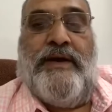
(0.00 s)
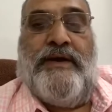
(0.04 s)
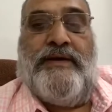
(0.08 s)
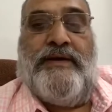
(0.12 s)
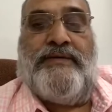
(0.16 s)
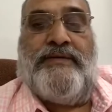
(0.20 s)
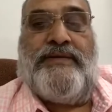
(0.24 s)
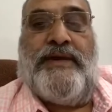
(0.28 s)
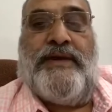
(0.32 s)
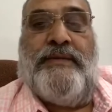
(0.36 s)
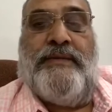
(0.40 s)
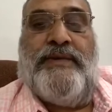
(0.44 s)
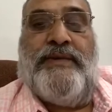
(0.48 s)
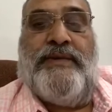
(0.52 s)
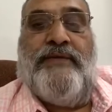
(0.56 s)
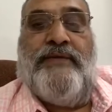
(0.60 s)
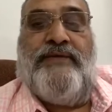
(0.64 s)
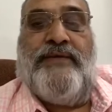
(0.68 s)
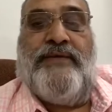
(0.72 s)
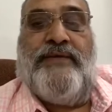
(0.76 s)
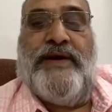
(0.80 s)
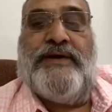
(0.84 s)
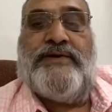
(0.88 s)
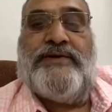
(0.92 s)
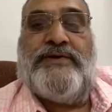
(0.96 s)
some
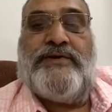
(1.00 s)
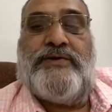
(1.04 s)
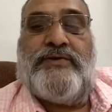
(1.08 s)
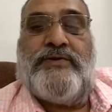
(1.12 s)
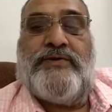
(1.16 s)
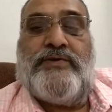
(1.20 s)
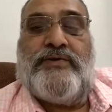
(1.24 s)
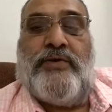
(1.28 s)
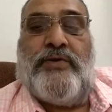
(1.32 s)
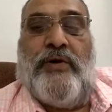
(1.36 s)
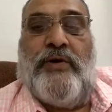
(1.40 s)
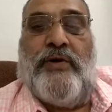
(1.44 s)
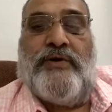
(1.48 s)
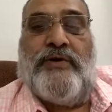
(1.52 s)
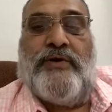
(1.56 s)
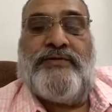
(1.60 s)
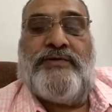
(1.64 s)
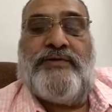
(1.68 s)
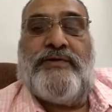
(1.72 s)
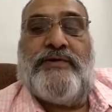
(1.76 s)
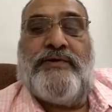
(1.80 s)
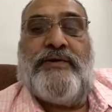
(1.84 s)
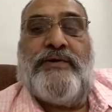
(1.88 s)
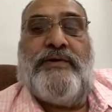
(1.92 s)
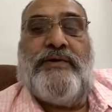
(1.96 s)
different thoughts
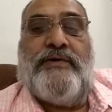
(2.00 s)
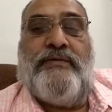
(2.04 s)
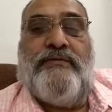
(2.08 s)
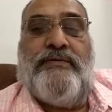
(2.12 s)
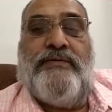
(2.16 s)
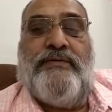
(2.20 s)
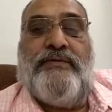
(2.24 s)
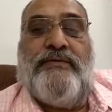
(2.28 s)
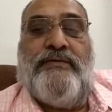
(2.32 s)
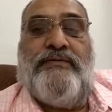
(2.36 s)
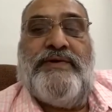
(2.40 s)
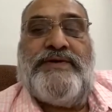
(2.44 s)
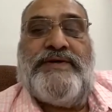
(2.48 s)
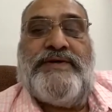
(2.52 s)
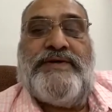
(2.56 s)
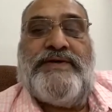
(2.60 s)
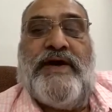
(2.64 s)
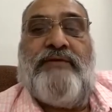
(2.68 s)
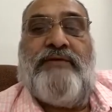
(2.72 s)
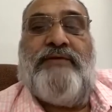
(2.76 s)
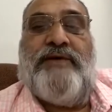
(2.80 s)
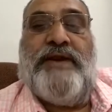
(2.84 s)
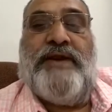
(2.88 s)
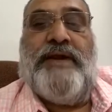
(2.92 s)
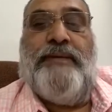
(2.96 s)
which are
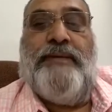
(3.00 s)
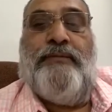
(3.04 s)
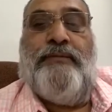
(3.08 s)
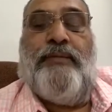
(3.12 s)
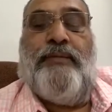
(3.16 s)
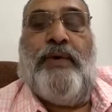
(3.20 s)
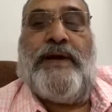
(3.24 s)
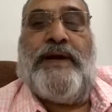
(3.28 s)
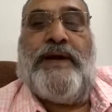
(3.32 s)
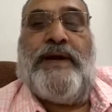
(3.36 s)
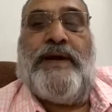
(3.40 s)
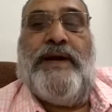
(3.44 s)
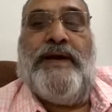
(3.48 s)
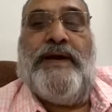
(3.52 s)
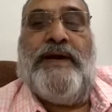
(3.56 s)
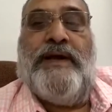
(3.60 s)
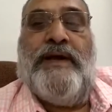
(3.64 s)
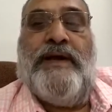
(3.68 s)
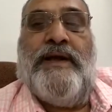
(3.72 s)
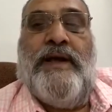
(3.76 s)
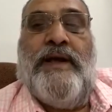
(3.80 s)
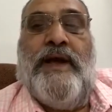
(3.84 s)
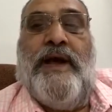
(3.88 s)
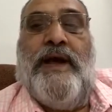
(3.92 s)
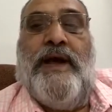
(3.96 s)
very important.
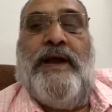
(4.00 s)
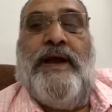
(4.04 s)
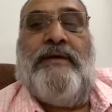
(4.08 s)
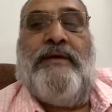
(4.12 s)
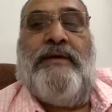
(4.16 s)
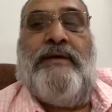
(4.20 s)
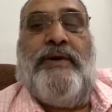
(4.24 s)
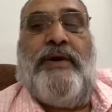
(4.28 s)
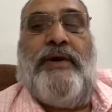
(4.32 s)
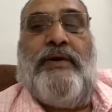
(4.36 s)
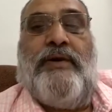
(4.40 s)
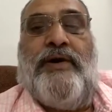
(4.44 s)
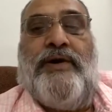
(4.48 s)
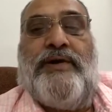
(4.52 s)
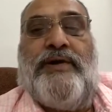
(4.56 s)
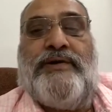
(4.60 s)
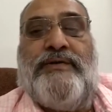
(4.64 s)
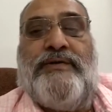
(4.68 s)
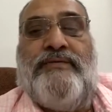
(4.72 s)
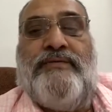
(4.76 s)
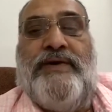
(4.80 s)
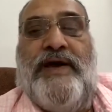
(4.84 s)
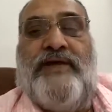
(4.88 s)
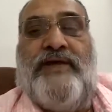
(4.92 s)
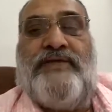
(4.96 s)
And because
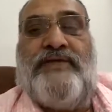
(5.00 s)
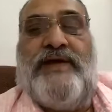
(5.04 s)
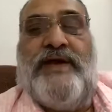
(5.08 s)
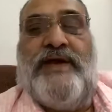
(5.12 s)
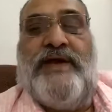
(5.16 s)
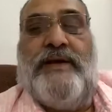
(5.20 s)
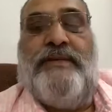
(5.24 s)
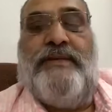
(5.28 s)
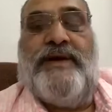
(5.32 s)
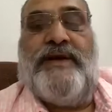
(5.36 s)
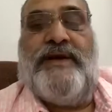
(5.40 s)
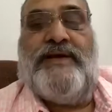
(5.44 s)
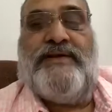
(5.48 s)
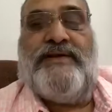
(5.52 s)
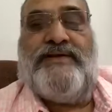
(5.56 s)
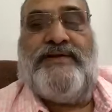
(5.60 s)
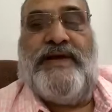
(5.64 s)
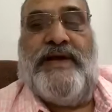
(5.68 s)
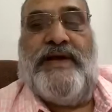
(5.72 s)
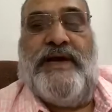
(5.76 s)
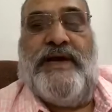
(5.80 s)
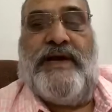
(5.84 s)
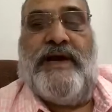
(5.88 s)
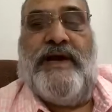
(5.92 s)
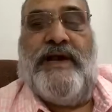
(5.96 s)
we are celebrating the
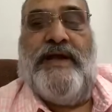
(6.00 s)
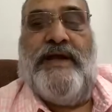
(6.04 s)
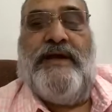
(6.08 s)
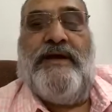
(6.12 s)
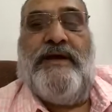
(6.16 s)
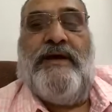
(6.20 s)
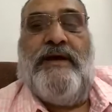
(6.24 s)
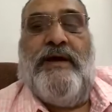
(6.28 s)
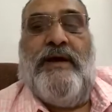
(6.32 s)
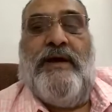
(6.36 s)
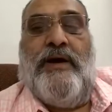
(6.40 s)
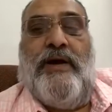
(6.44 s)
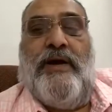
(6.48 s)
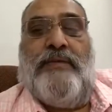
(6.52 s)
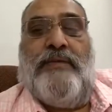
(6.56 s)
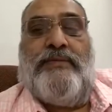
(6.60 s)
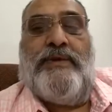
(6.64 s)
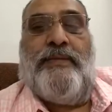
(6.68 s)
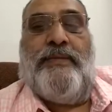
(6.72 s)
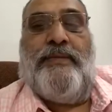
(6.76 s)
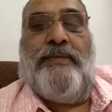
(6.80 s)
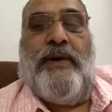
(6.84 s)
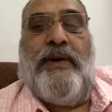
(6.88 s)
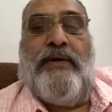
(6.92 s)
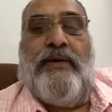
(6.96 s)
centenary of the
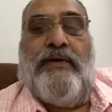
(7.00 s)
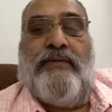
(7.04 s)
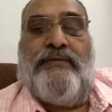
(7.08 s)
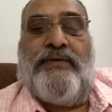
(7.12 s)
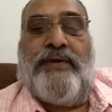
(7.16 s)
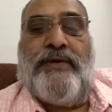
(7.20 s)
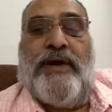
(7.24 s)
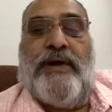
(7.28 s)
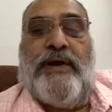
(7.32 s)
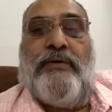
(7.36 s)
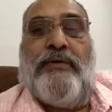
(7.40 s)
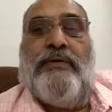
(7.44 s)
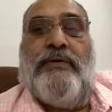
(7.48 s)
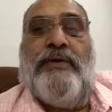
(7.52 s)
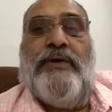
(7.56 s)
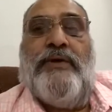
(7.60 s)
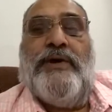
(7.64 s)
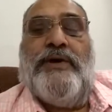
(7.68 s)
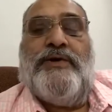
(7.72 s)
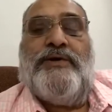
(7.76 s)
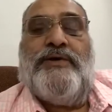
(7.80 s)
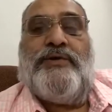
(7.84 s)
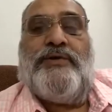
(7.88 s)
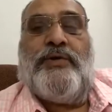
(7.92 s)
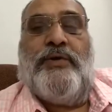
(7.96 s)
Paulo Freire,
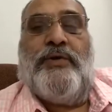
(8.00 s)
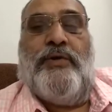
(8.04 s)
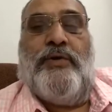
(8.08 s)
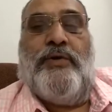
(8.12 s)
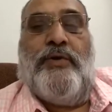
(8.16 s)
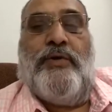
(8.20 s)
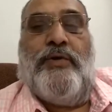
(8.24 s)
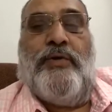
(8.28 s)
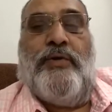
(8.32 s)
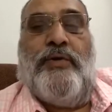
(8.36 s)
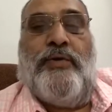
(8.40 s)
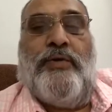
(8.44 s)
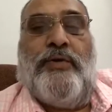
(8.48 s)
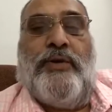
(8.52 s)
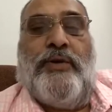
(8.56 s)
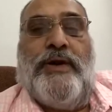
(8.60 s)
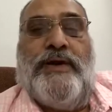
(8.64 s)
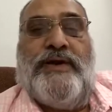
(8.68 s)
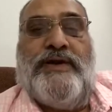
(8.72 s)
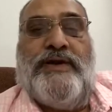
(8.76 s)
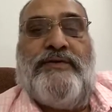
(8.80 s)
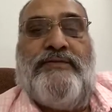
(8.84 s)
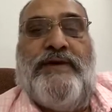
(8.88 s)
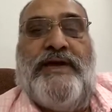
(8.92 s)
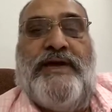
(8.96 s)
so it
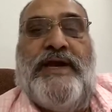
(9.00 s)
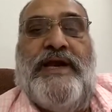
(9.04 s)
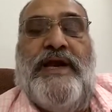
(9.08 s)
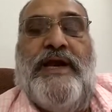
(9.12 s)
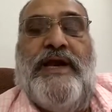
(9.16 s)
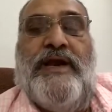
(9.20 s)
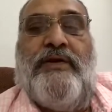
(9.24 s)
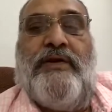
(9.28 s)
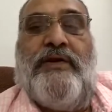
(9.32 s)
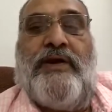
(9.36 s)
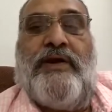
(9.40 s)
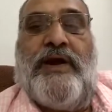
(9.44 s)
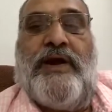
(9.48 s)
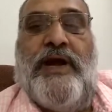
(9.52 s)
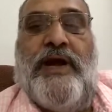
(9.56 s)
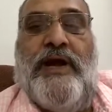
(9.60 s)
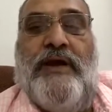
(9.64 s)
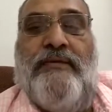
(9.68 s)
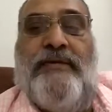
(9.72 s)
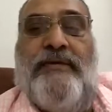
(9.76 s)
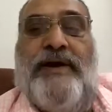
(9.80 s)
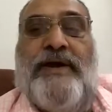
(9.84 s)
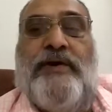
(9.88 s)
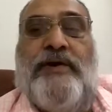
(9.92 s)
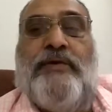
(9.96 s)
is very
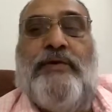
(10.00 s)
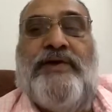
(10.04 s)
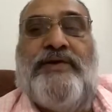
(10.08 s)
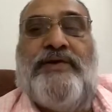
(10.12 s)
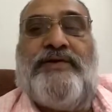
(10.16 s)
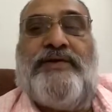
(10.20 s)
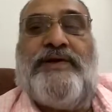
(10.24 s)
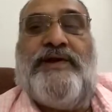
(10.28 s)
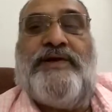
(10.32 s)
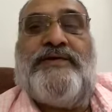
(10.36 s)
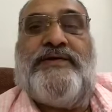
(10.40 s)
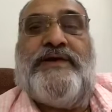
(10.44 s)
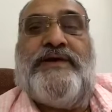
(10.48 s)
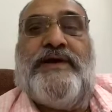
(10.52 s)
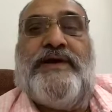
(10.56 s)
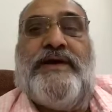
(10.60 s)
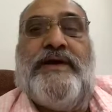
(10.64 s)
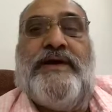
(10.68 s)
relevant to discuss